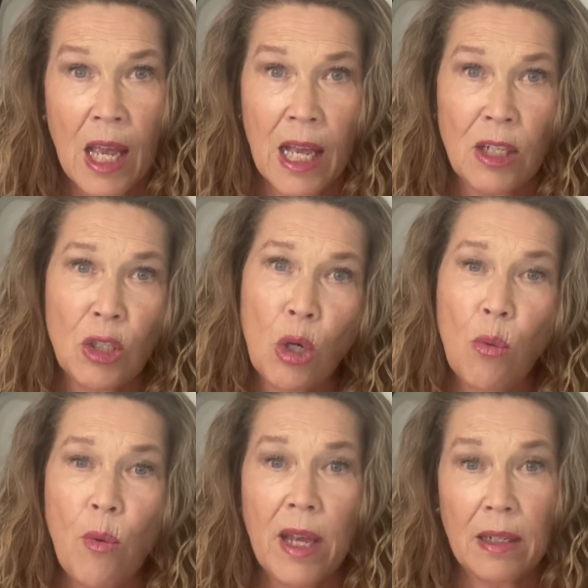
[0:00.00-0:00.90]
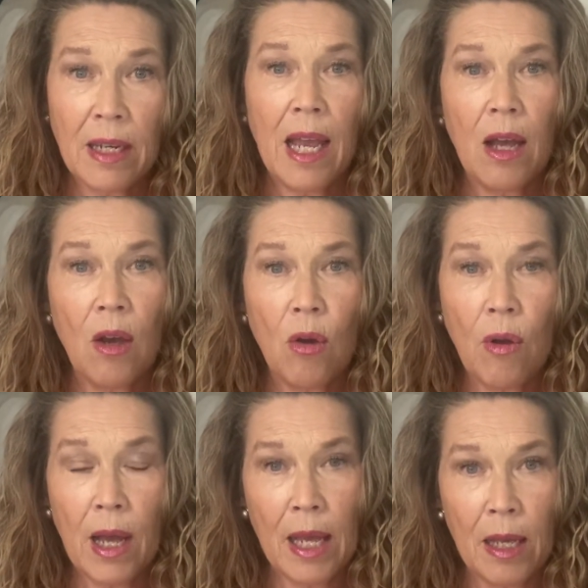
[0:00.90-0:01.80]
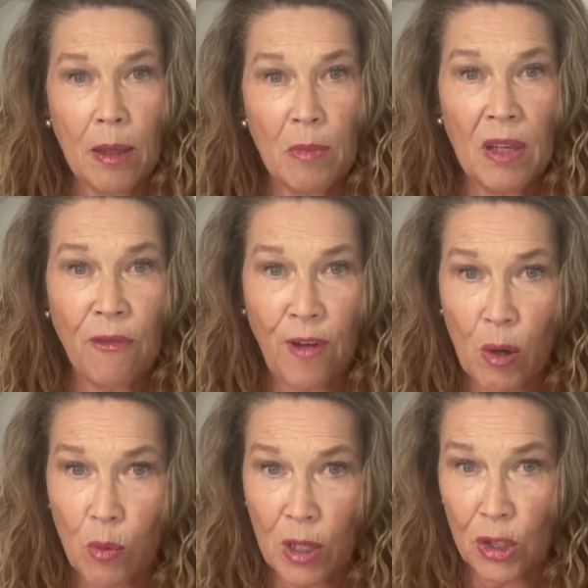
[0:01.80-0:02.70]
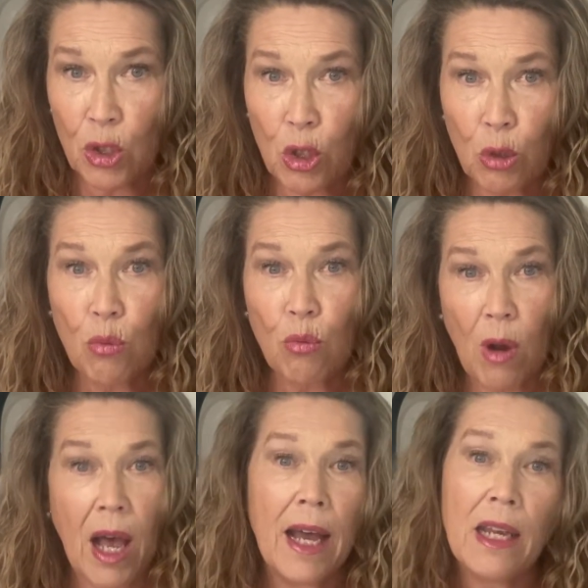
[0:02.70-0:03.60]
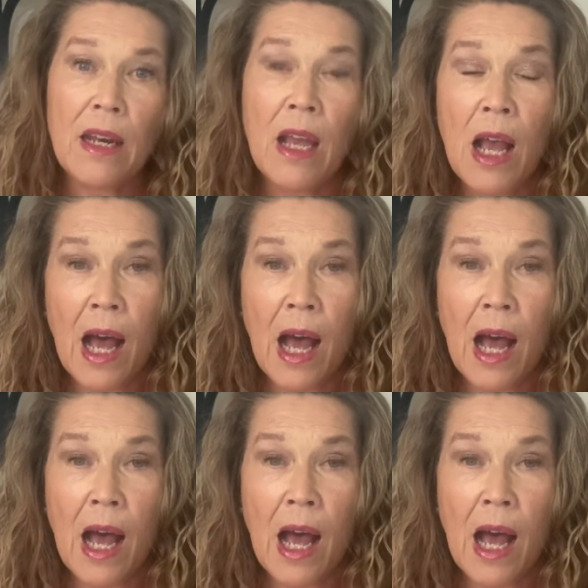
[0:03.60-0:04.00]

And so right now, if I was to ride,